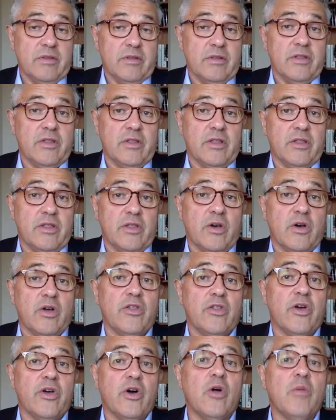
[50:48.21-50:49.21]

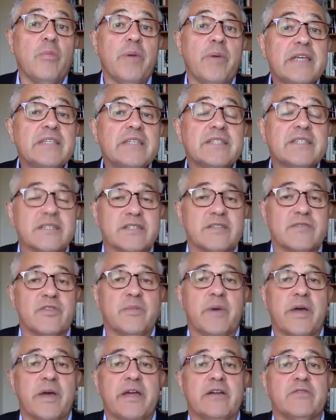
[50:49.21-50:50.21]
the whole basis of the
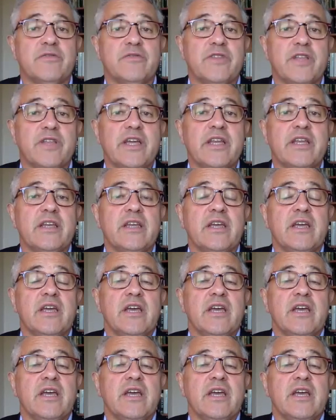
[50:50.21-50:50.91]
Michael Flynn